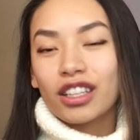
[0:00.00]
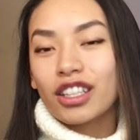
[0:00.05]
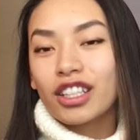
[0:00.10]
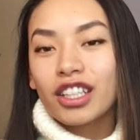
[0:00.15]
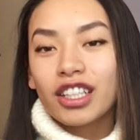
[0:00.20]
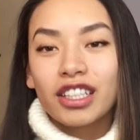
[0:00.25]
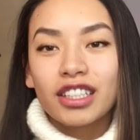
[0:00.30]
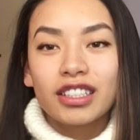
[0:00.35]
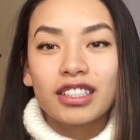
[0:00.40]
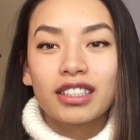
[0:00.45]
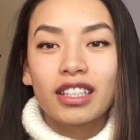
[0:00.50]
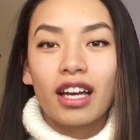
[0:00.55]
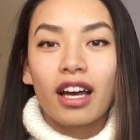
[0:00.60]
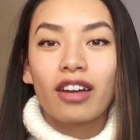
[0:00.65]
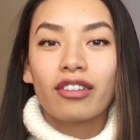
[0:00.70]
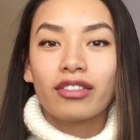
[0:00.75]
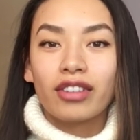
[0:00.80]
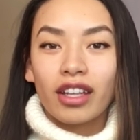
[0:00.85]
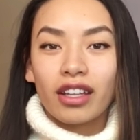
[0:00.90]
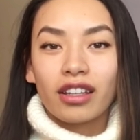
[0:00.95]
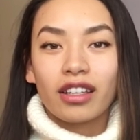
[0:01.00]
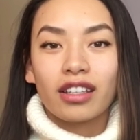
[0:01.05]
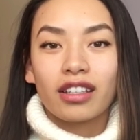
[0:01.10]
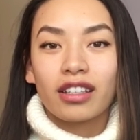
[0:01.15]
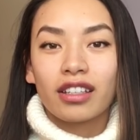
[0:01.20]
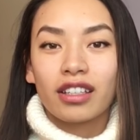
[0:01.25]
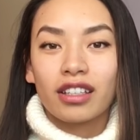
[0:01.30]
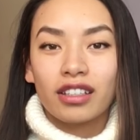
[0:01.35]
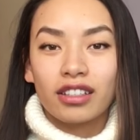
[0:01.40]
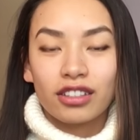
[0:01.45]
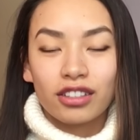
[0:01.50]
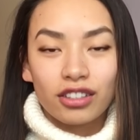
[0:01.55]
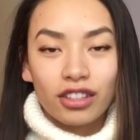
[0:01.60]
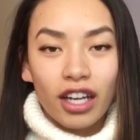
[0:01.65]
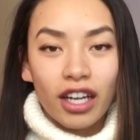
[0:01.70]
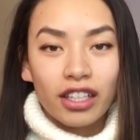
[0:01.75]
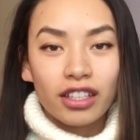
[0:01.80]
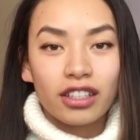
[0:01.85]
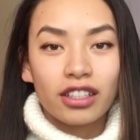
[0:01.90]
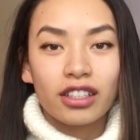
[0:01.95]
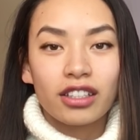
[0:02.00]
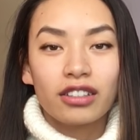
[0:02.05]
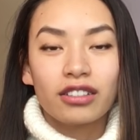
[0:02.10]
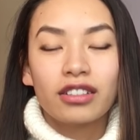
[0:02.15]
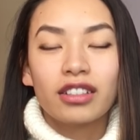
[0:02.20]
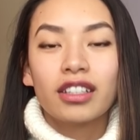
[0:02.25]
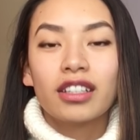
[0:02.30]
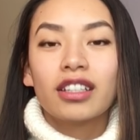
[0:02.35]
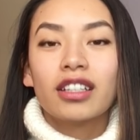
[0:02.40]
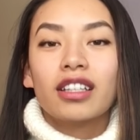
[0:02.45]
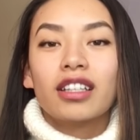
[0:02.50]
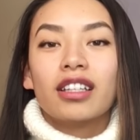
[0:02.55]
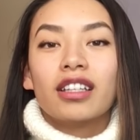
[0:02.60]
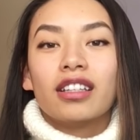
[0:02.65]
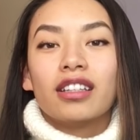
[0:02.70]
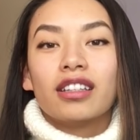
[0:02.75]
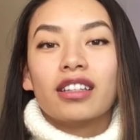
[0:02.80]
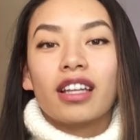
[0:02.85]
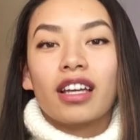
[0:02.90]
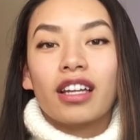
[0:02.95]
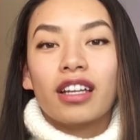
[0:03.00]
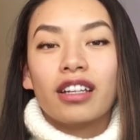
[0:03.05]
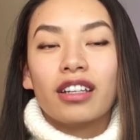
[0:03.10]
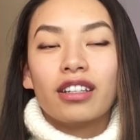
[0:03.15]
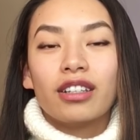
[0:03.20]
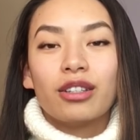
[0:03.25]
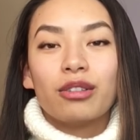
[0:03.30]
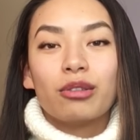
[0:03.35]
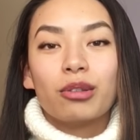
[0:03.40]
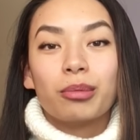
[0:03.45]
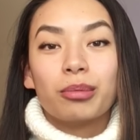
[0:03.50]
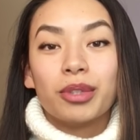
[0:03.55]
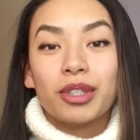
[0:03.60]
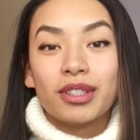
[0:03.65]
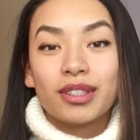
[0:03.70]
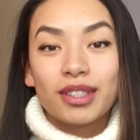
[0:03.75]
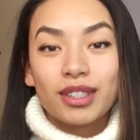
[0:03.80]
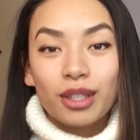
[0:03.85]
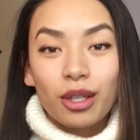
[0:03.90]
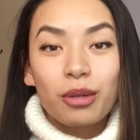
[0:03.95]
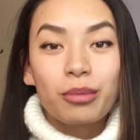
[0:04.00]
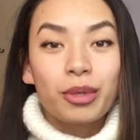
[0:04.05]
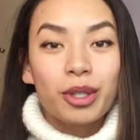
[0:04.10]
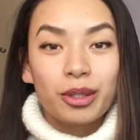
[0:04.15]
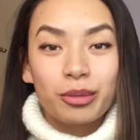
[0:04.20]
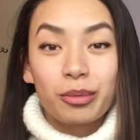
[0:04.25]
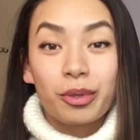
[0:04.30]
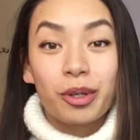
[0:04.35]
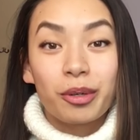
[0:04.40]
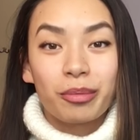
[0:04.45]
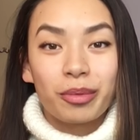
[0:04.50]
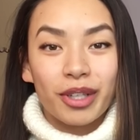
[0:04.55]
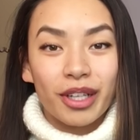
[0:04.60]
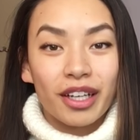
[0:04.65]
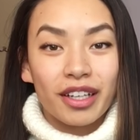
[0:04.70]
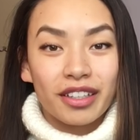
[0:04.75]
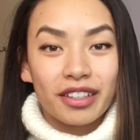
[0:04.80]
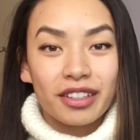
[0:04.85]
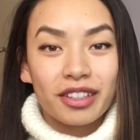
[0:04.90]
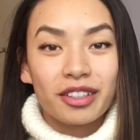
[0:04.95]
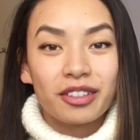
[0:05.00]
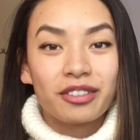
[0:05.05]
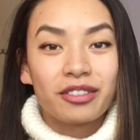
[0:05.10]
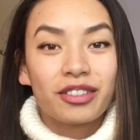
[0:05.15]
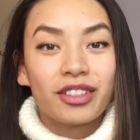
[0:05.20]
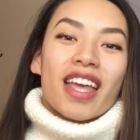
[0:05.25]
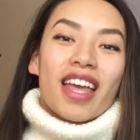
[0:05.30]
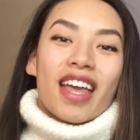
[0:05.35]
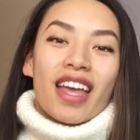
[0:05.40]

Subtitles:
learning stuff, nothing can distract you, then you will be so much more productive.